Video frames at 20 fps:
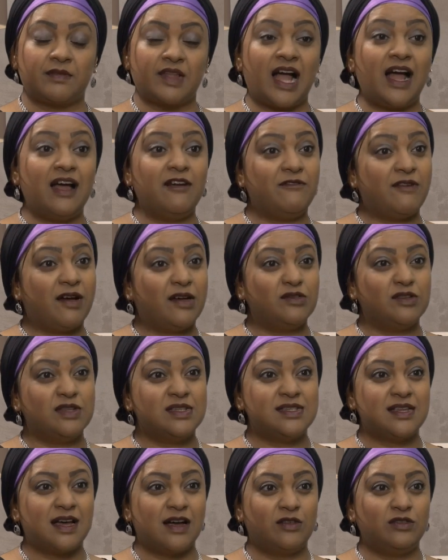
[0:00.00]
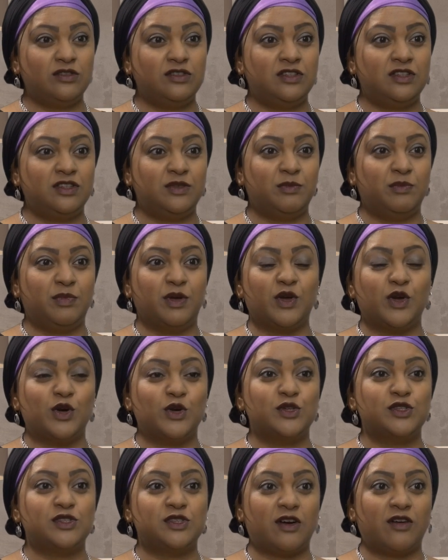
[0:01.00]
I found this out
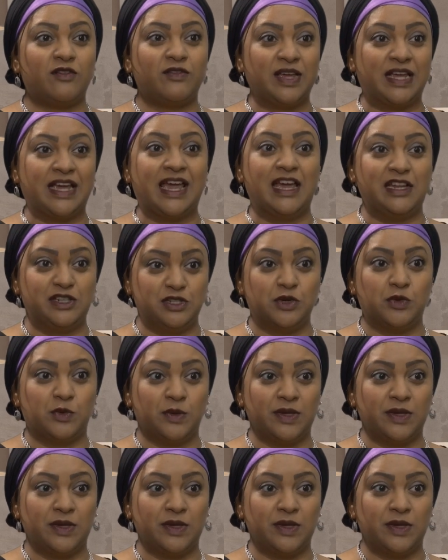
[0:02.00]
because of engaging